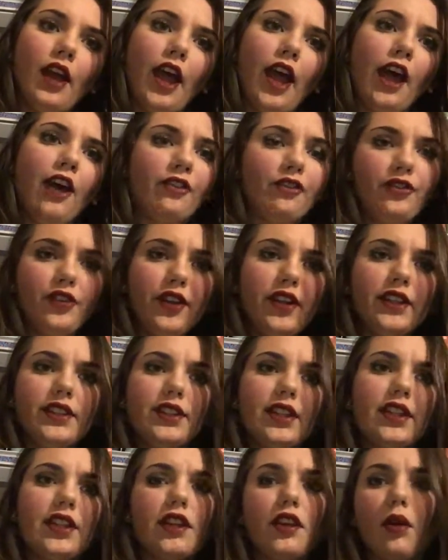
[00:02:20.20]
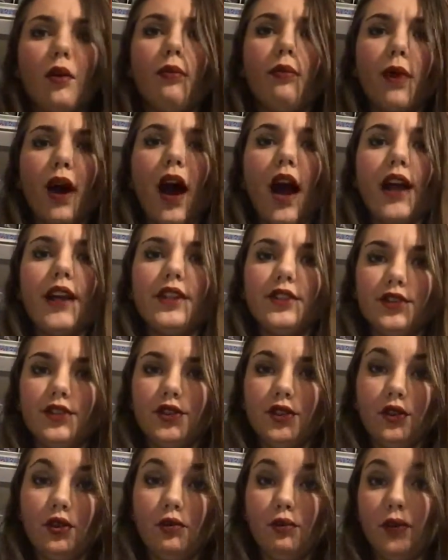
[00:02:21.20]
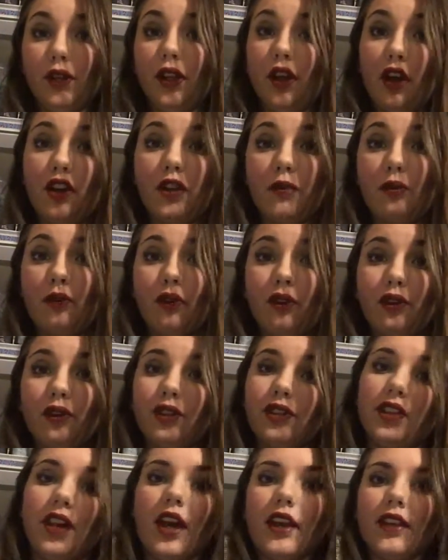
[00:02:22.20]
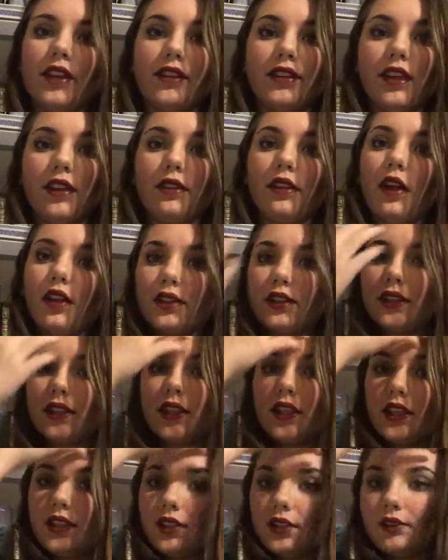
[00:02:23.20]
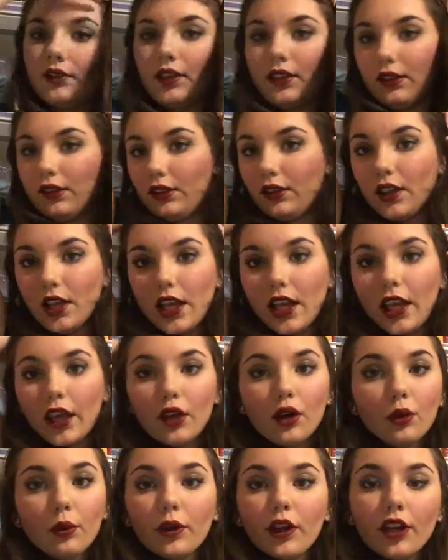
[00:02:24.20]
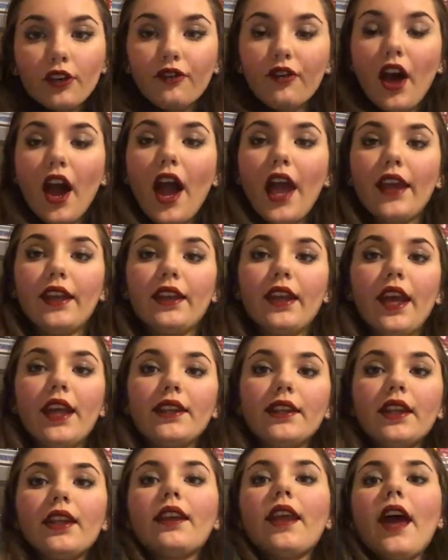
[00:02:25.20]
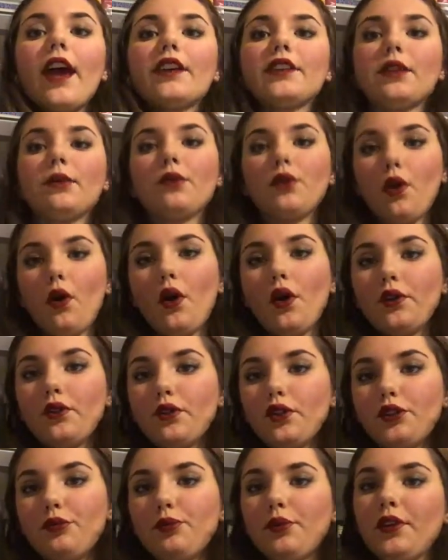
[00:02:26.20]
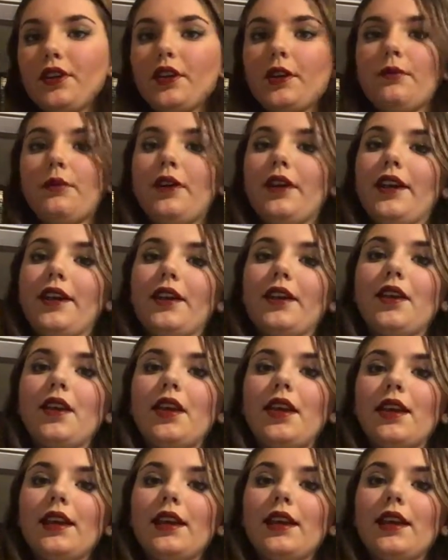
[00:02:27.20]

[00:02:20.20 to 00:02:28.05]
At first, I didn't mind June being on the political side because I thought she is a leader. It'll work fine. And then as I'm going through this book, I'm like,